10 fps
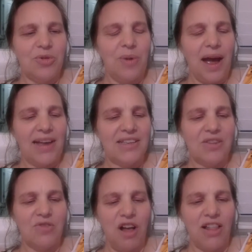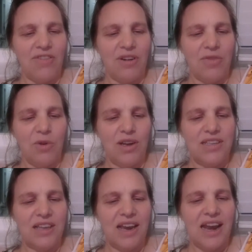rise and fall of her
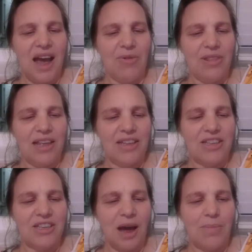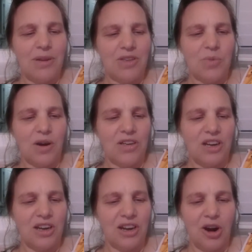voice, and now and then stopped his work to
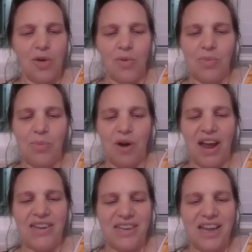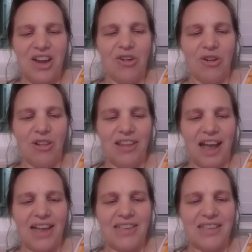look at her with bright, eager old
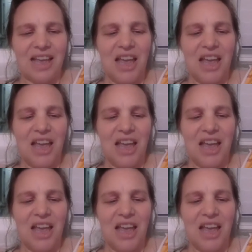eyes.